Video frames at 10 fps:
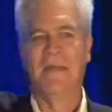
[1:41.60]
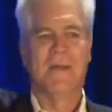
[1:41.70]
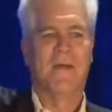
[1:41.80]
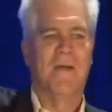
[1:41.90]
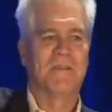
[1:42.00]

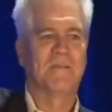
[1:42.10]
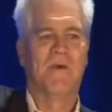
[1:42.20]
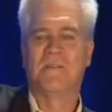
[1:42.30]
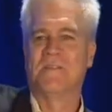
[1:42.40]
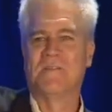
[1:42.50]
our
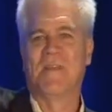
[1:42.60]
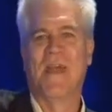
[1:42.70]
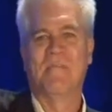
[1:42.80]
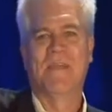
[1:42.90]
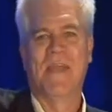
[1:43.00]
sponsors are
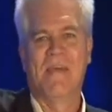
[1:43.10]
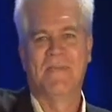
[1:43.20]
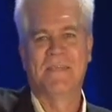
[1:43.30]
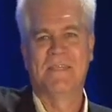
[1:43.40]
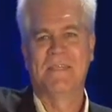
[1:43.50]
happy to have
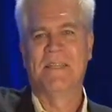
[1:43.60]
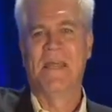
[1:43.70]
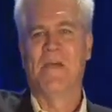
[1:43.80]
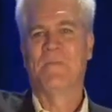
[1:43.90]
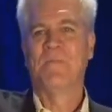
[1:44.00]
you sit
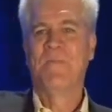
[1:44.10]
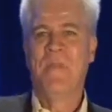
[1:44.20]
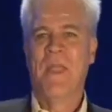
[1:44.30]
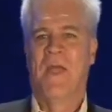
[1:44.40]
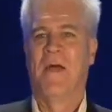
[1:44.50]
down.
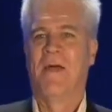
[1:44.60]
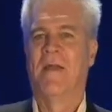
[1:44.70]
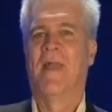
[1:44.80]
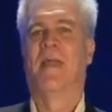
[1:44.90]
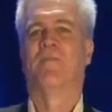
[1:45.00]

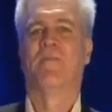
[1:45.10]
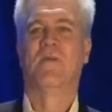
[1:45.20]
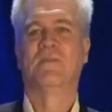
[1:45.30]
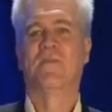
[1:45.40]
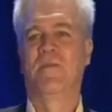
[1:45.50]
And for
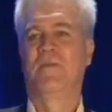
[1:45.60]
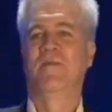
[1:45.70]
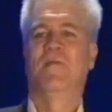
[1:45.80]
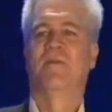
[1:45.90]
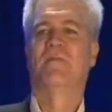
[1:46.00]
those of you who
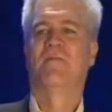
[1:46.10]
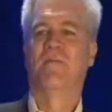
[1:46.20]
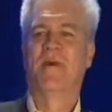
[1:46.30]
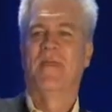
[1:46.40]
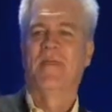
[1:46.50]
are looking for
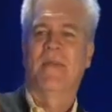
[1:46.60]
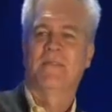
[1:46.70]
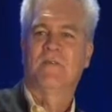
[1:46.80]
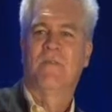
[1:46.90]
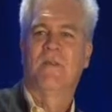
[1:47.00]
money,
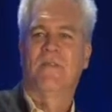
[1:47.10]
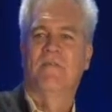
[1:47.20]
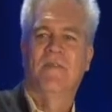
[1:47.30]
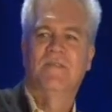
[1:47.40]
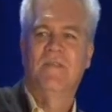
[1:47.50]
that's one of the
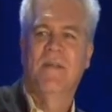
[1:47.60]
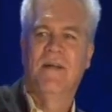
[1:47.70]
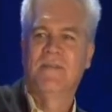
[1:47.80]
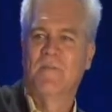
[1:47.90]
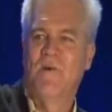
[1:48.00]
venture
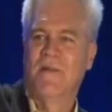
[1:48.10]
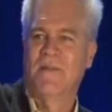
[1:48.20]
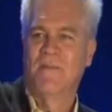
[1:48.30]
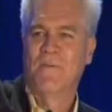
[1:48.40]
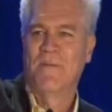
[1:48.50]
guys
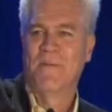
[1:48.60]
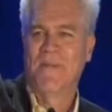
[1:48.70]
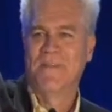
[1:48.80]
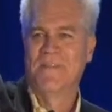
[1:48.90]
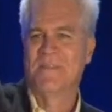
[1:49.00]
walking the room
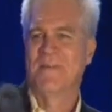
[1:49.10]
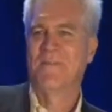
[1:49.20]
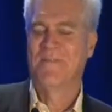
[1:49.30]
there. So,